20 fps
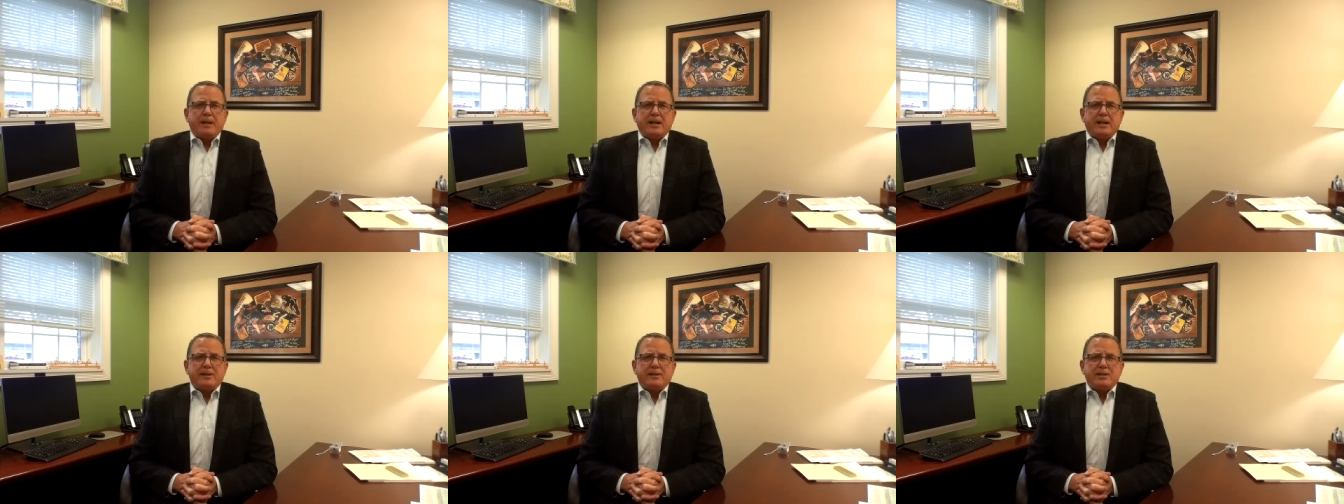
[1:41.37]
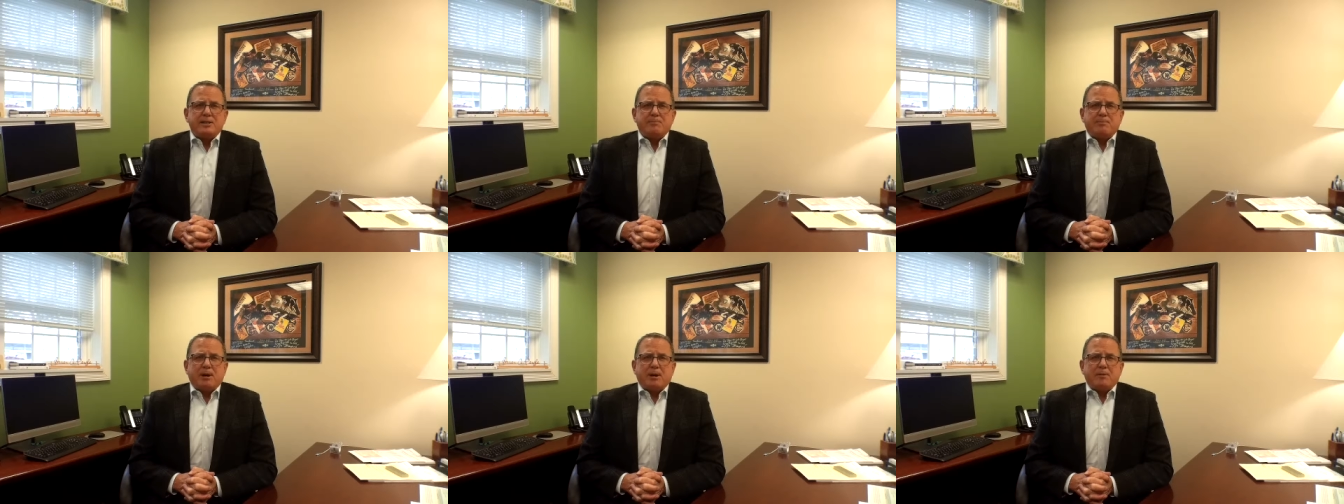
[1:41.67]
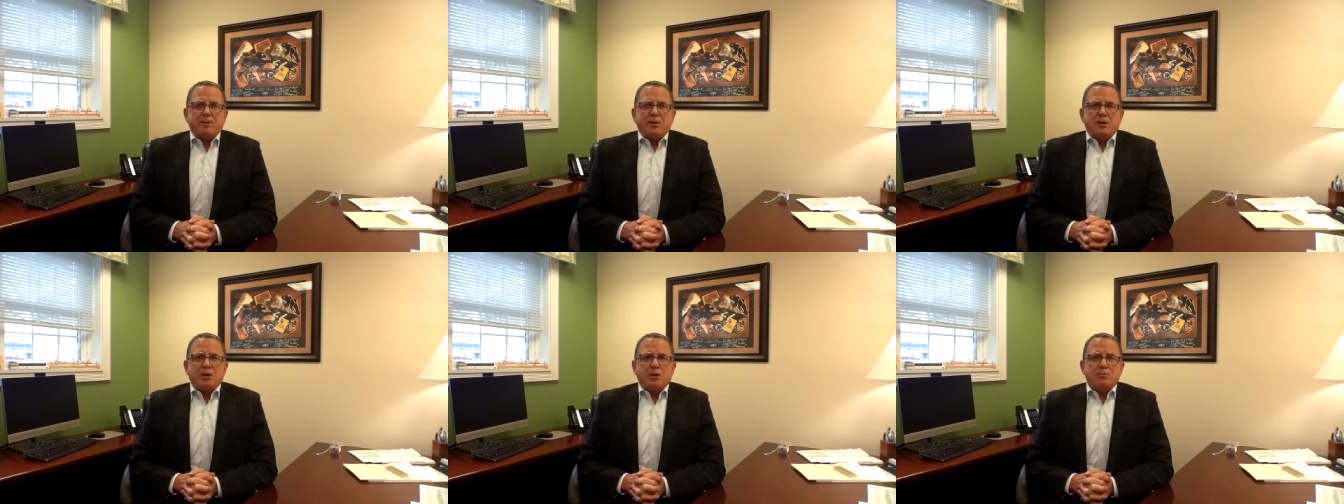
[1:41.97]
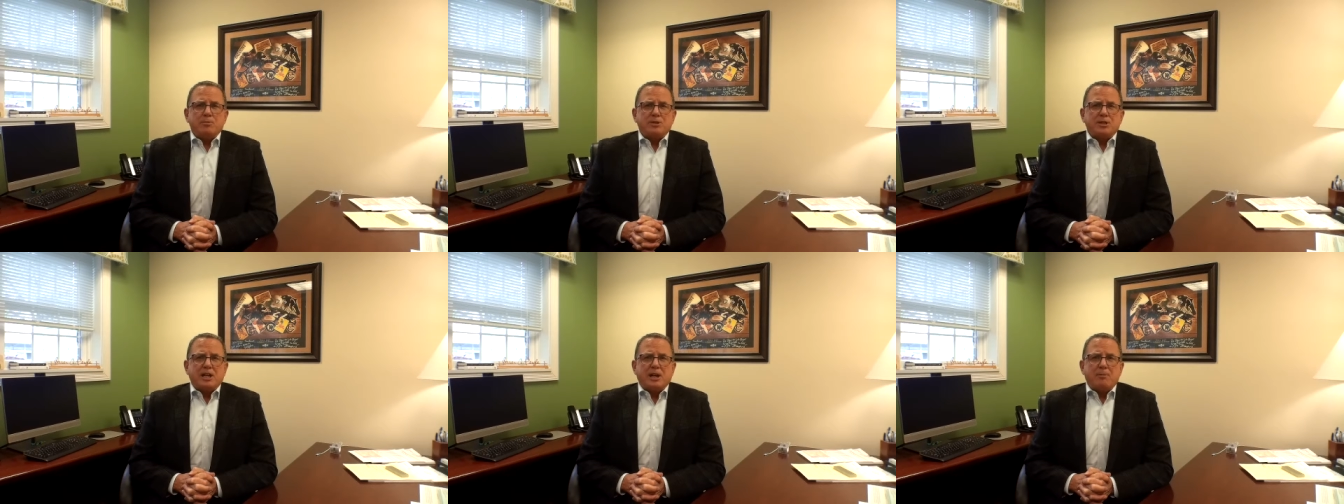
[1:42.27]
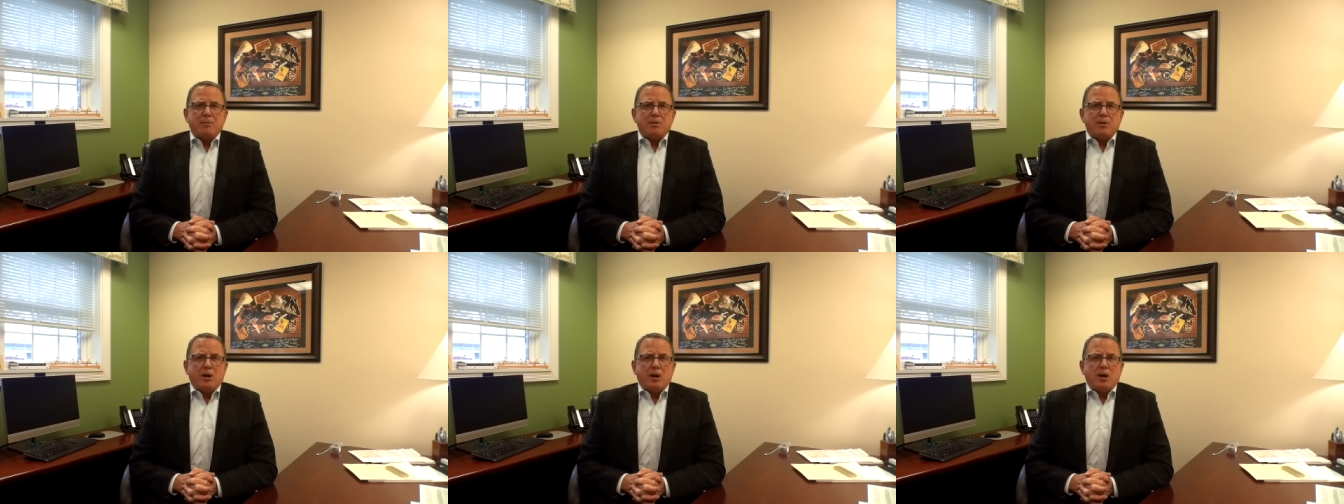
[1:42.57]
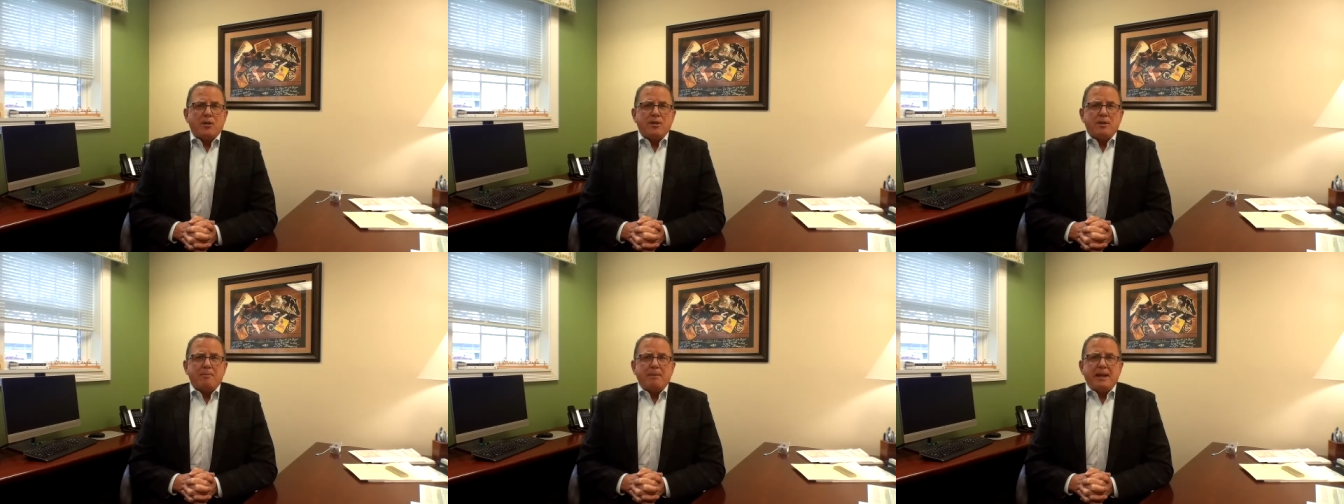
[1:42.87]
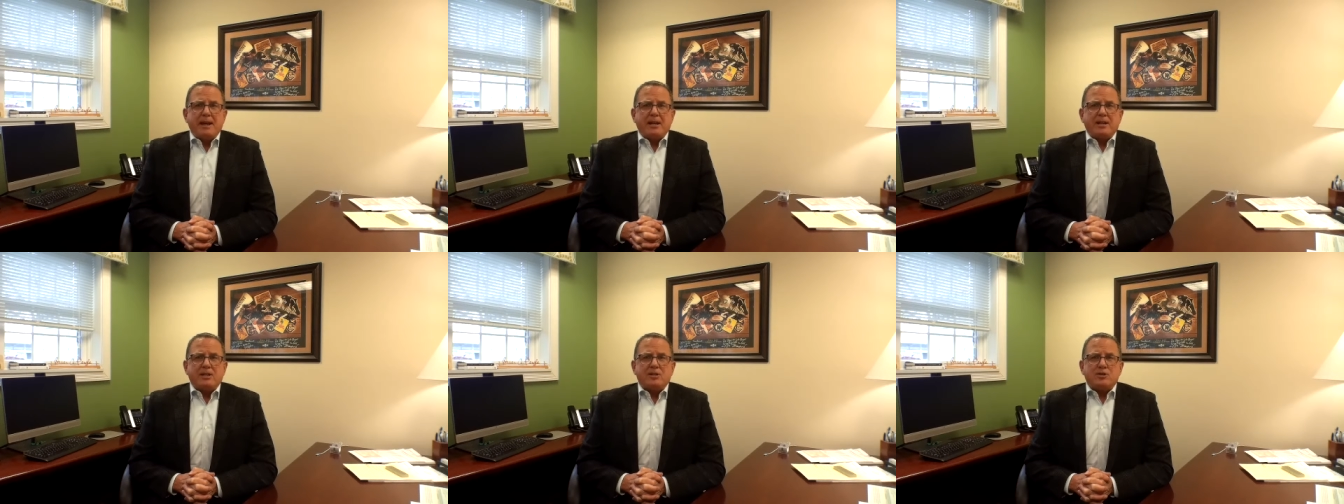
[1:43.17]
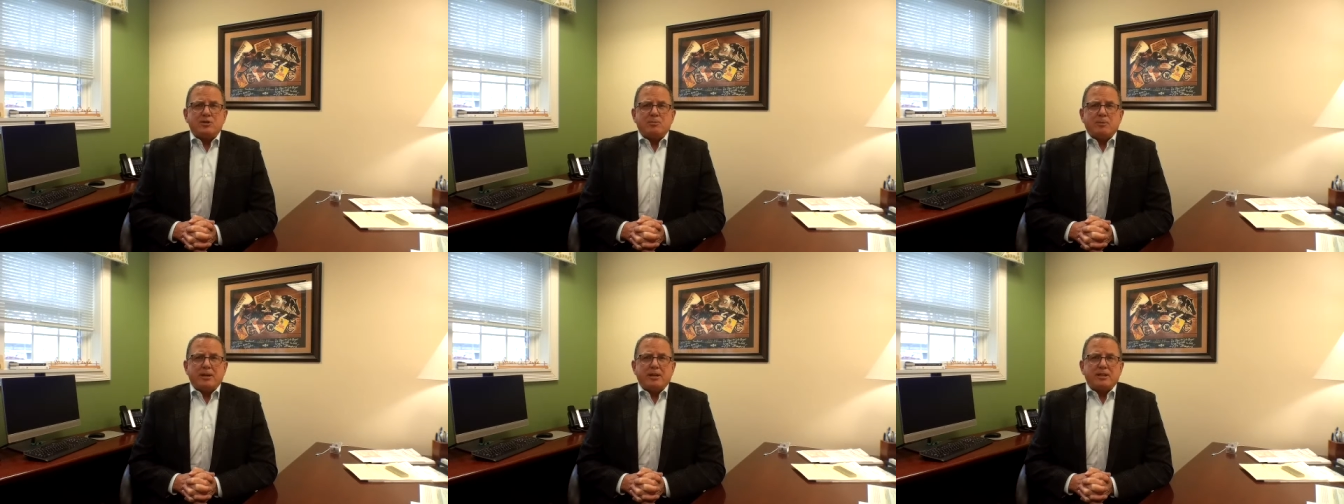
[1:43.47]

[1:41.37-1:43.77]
These apartment homes come with all the amenities you might